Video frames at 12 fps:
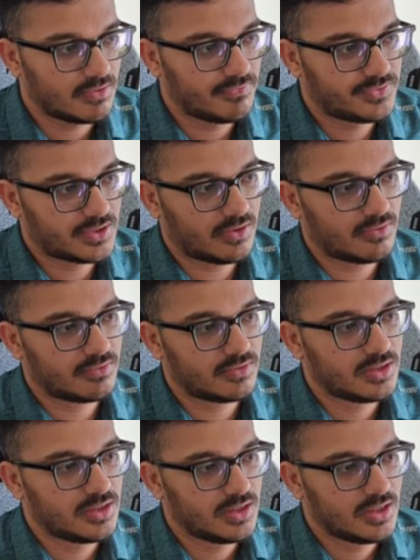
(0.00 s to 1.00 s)
So
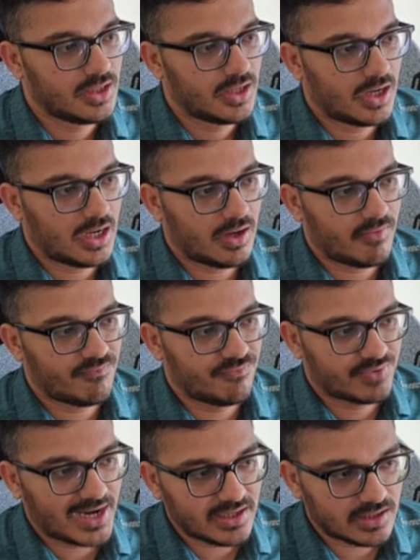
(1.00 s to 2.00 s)

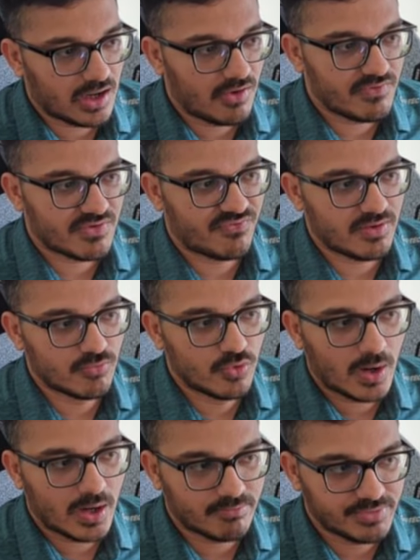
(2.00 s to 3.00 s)
right now, if we move
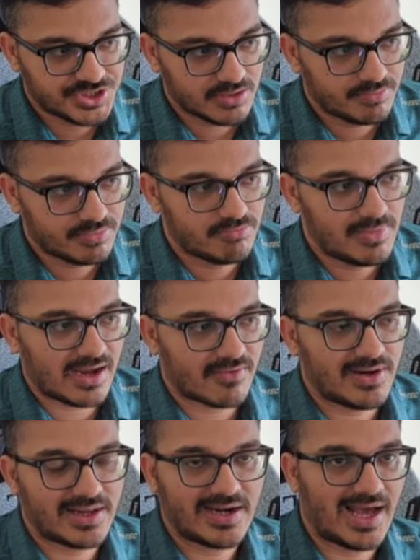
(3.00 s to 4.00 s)
our bishop, black will
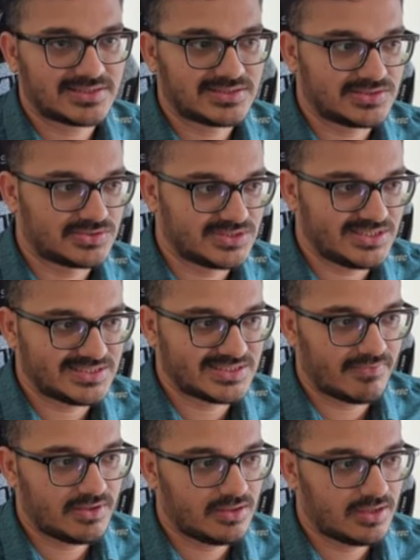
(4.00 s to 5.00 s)
get access to
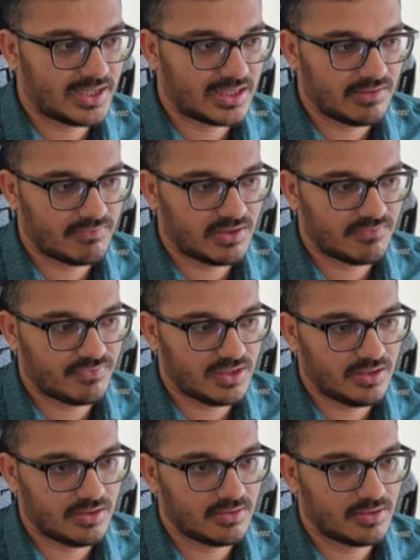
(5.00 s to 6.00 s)
c7. Like even if
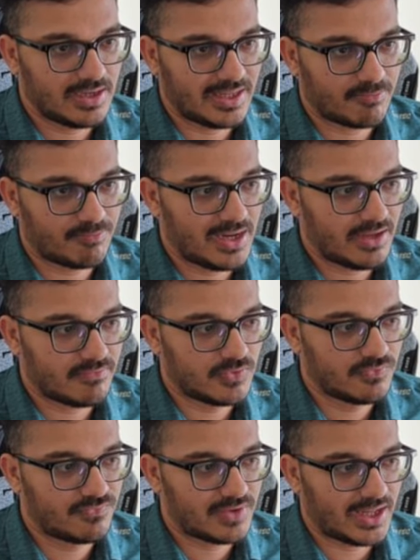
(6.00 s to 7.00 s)
we like play a
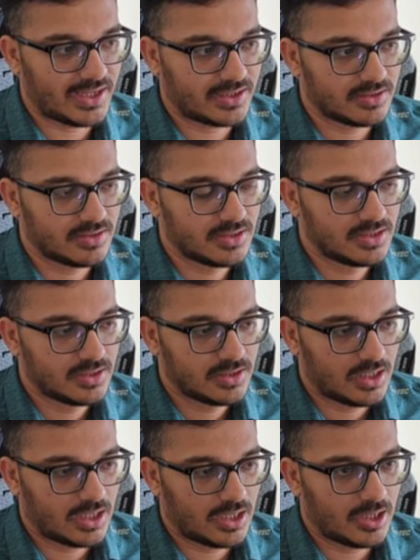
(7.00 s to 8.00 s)
move like
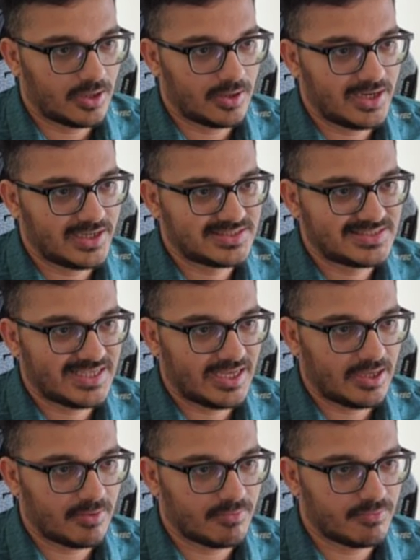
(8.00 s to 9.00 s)
let's
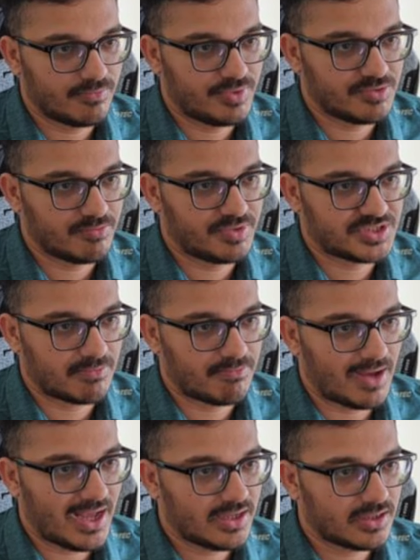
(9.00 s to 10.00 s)
say bishop
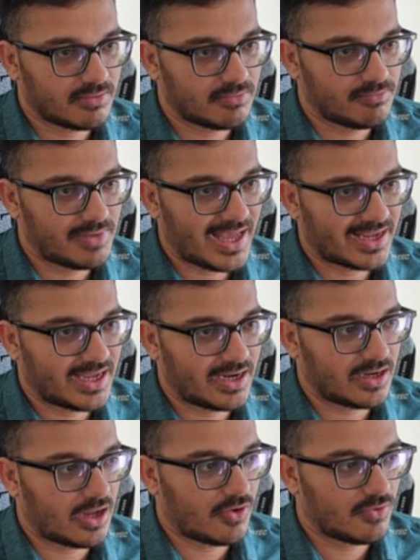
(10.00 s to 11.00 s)
back, black can
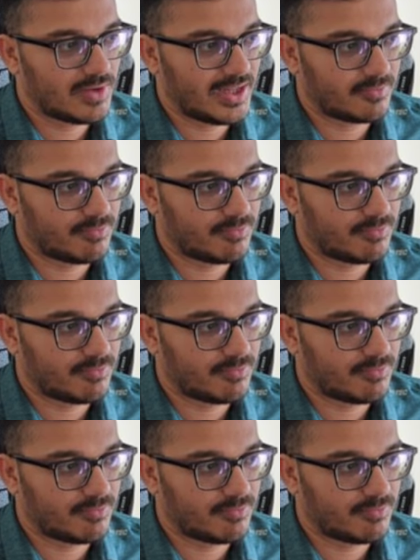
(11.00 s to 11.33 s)
now like